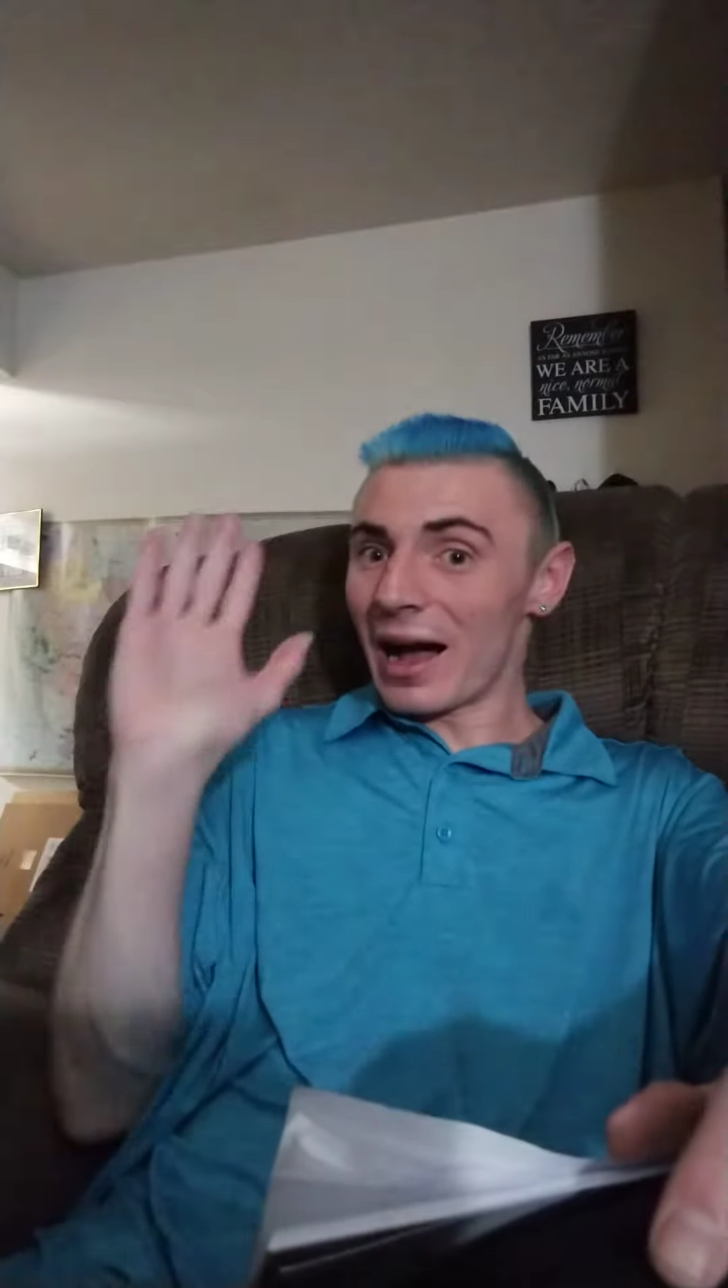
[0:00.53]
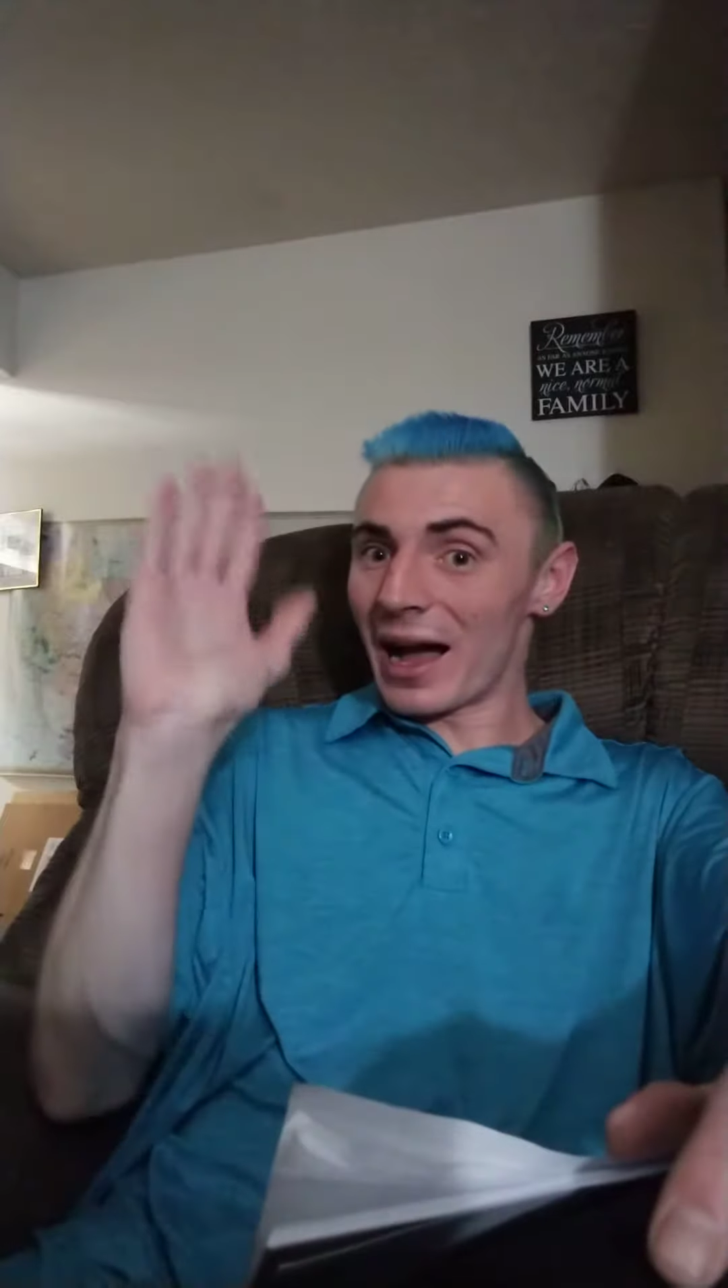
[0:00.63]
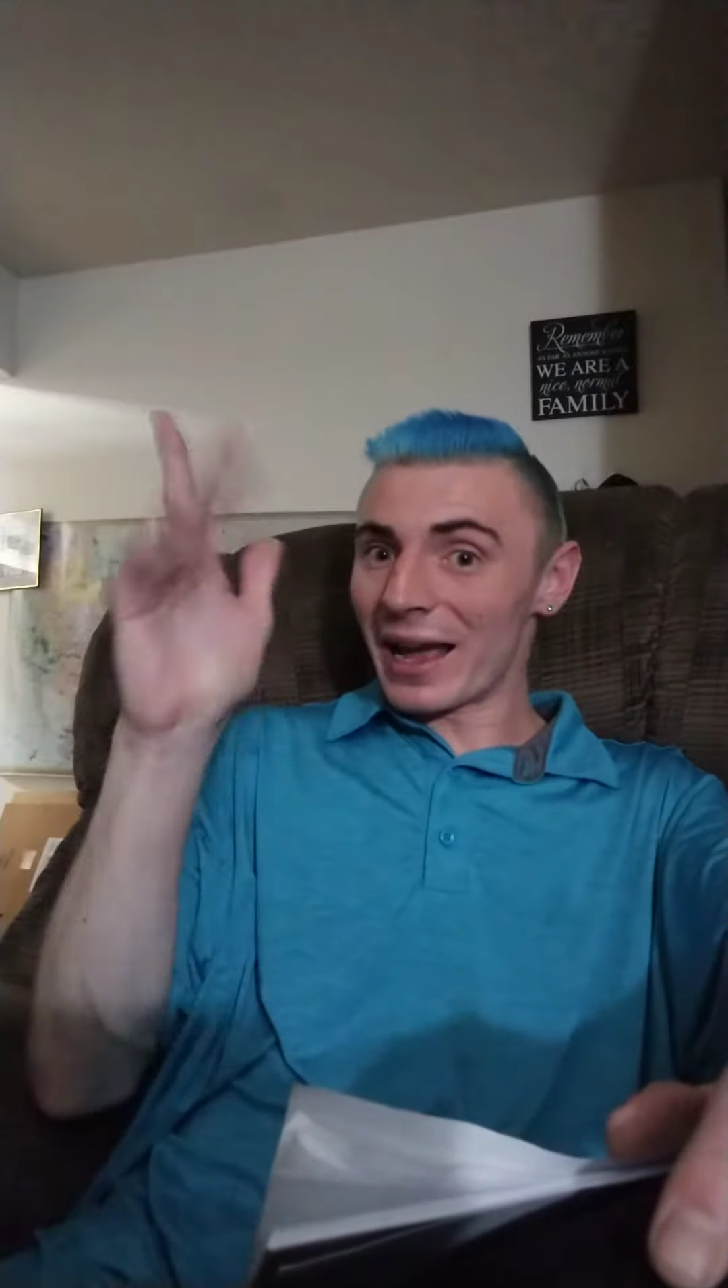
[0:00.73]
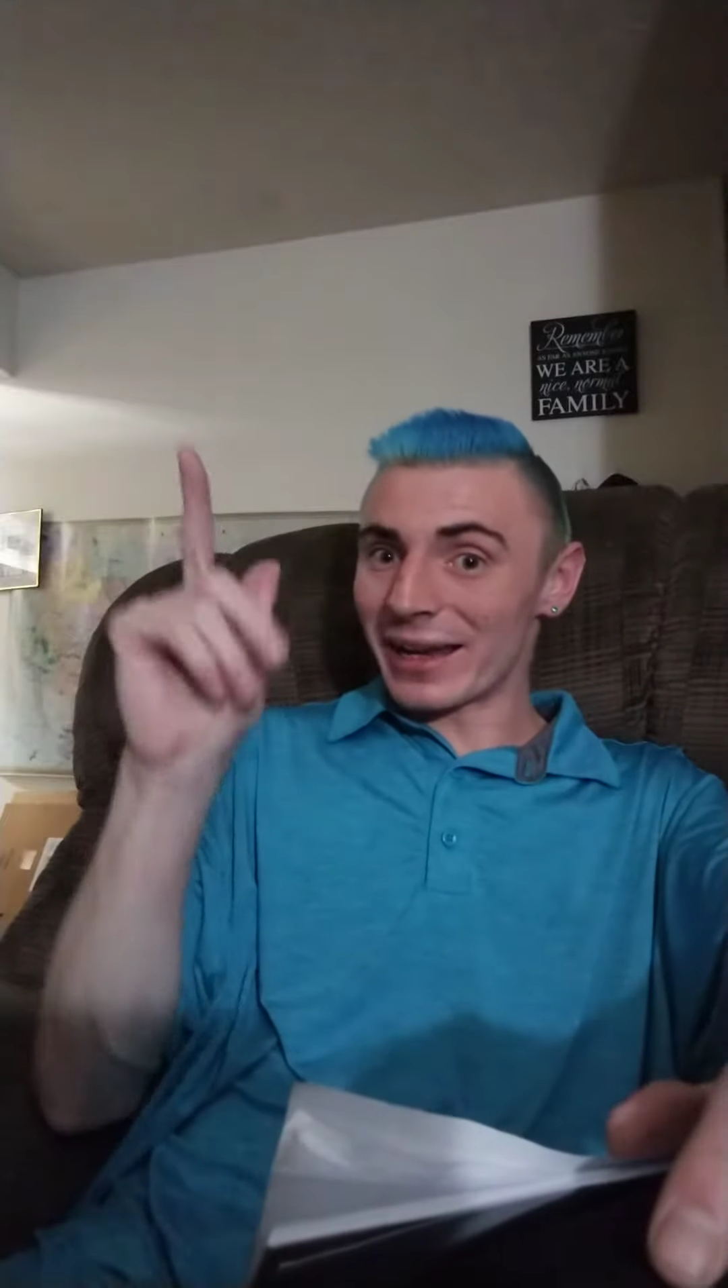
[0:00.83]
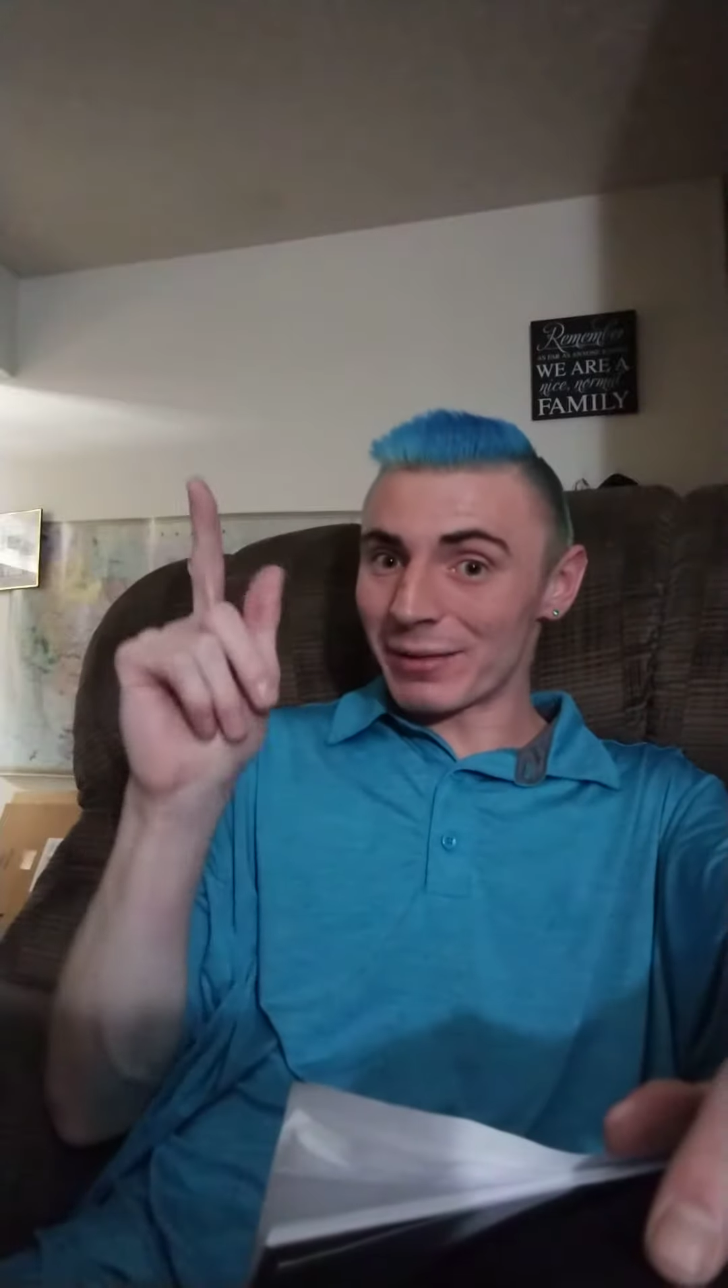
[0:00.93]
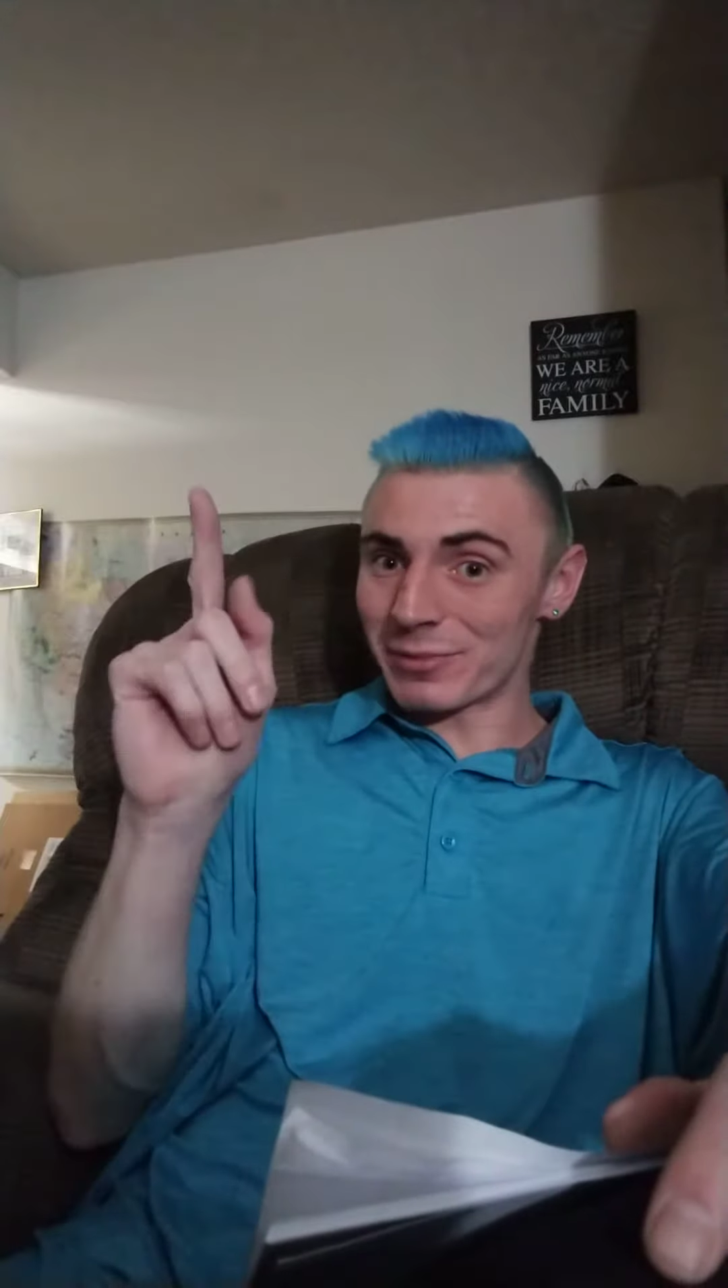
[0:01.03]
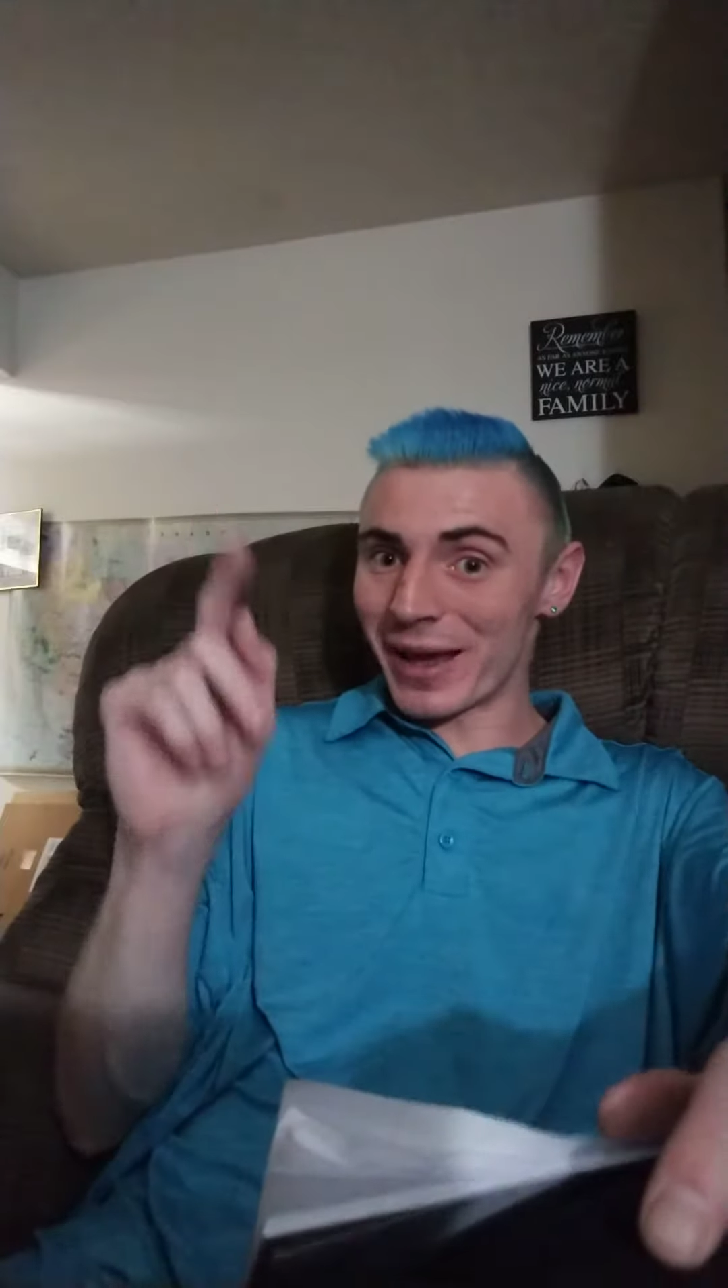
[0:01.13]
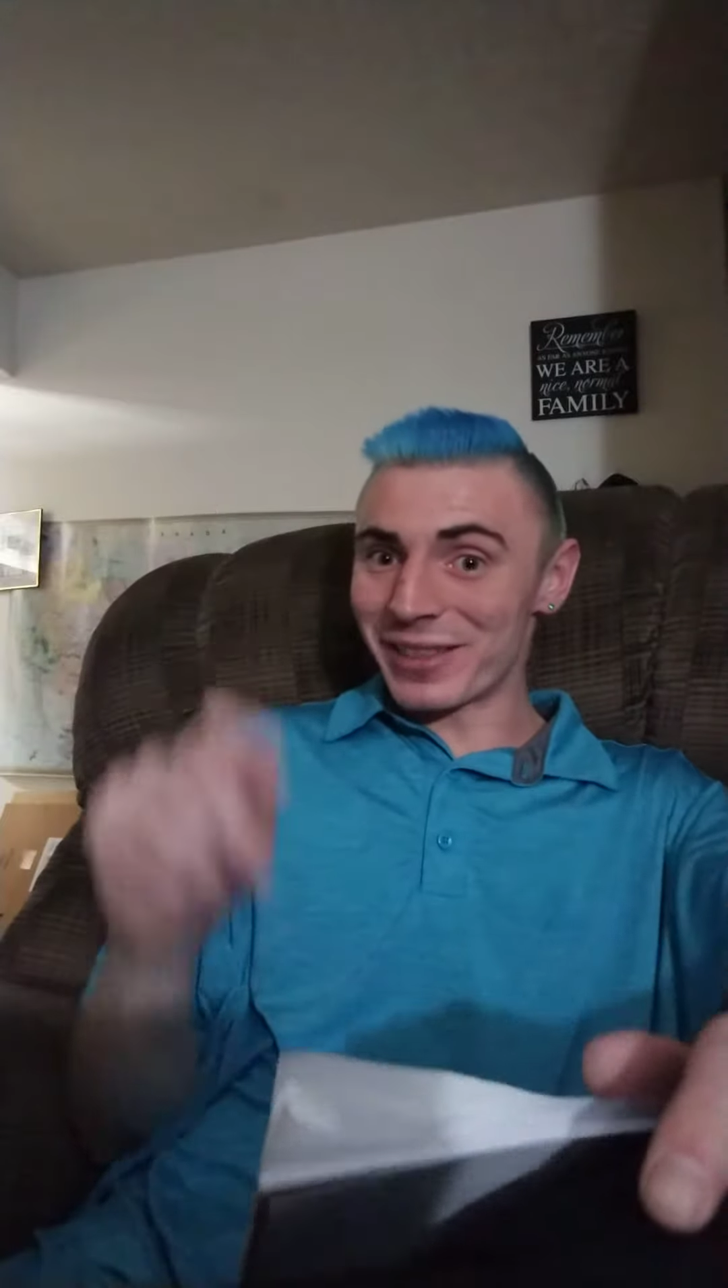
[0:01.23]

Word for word: Hi, name's